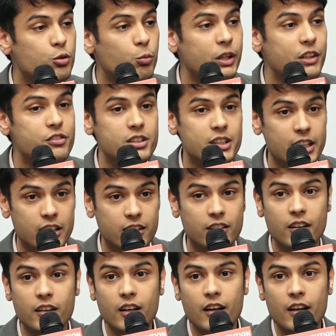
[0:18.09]
We've
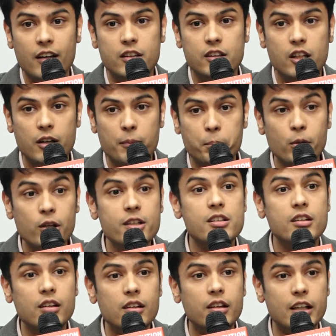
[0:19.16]
seen the
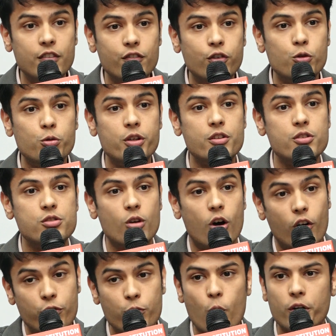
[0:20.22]
political influence
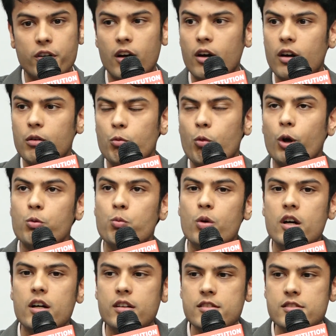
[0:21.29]
of what were